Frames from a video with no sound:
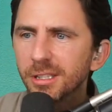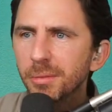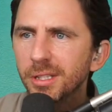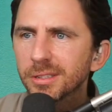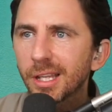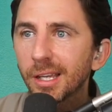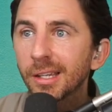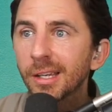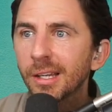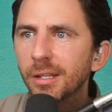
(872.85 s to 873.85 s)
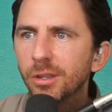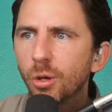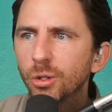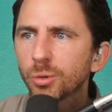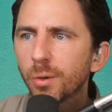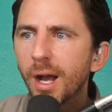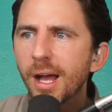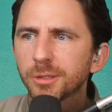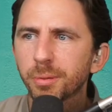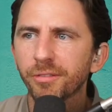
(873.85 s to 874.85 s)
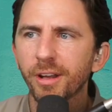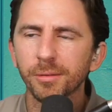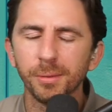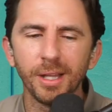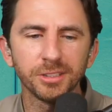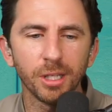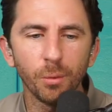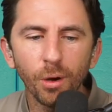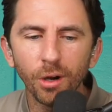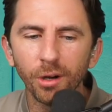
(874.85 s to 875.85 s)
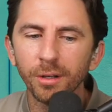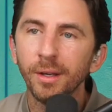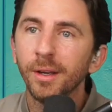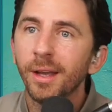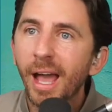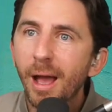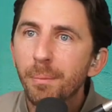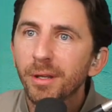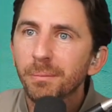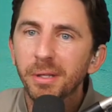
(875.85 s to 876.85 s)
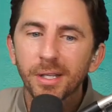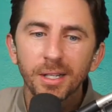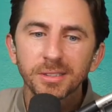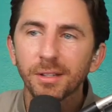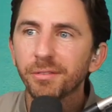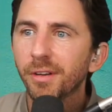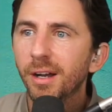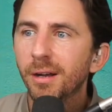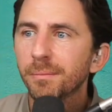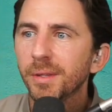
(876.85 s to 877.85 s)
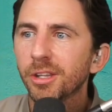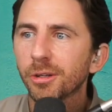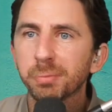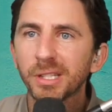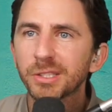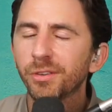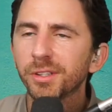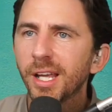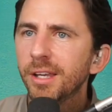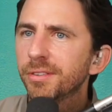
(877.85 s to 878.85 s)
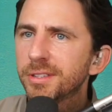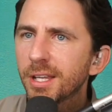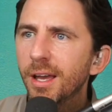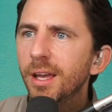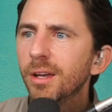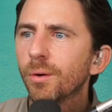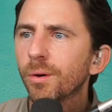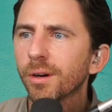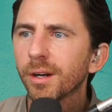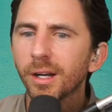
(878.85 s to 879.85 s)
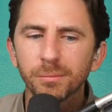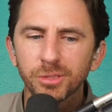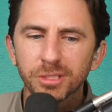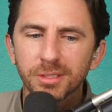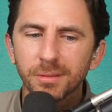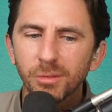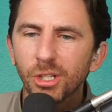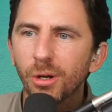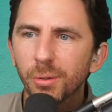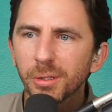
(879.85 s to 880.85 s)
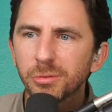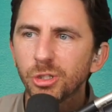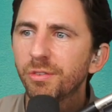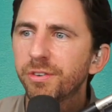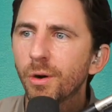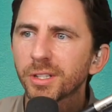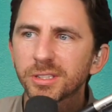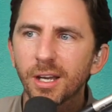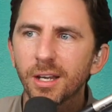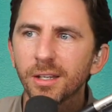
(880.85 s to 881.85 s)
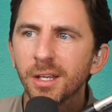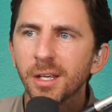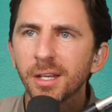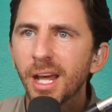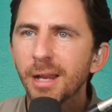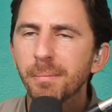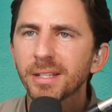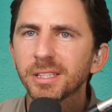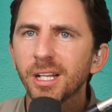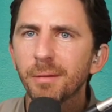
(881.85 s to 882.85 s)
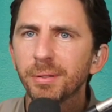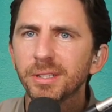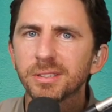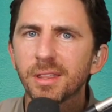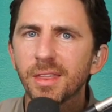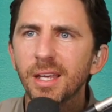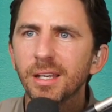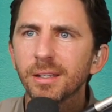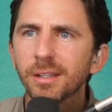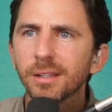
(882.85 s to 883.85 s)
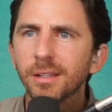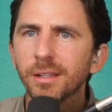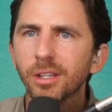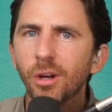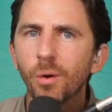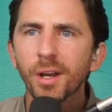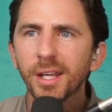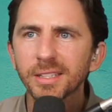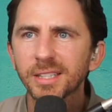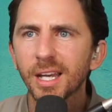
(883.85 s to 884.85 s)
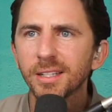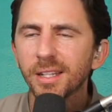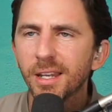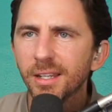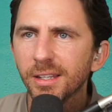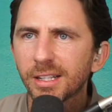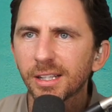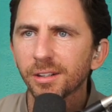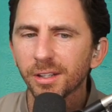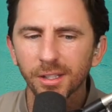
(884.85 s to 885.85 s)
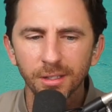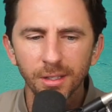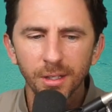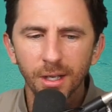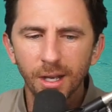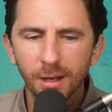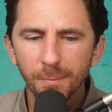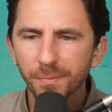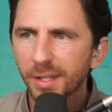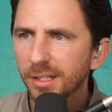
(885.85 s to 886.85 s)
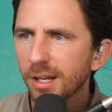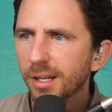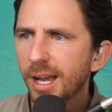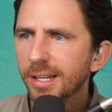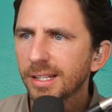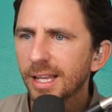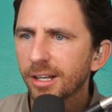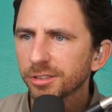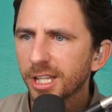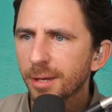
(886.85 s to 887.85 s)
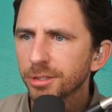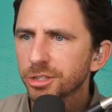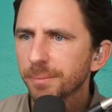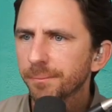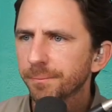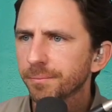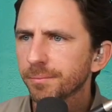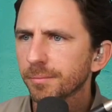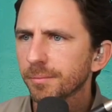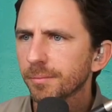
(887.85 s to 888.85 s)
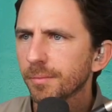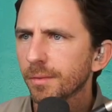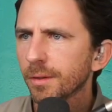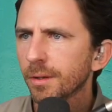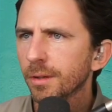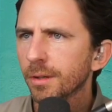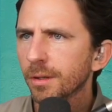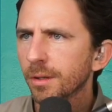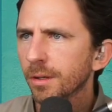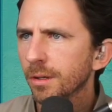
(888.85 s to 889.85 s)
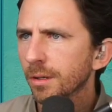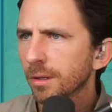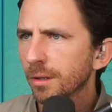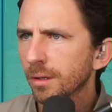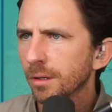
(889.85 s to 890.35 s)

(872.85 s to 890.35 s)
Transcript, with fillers: It means like those were as preventable as they were happened because of um, either blissful naivete or um, just you know too focused on not messing up his thing you know on his end and then he clearly um, uh, had collateral damage at least he's got a hot take that not